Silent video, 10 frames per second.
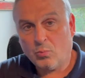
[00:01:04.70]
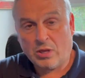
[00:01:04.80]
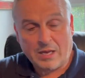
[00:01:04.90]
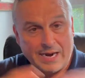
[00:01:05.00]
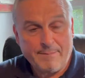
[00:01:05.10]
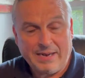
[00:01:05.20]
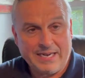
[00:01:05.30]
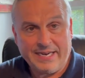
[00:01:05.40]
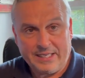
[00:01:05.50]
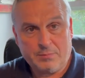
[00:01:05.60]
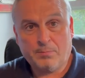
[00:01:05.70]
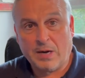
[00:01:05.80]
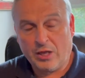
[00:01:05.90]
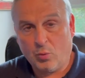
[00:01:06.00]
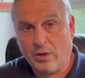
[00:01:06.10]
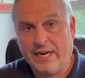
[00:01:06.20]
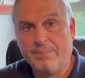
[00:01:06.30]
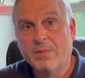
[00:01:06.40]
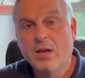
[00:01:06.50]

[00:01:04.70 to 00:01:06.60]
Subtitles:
with a lot of mandates, by the way,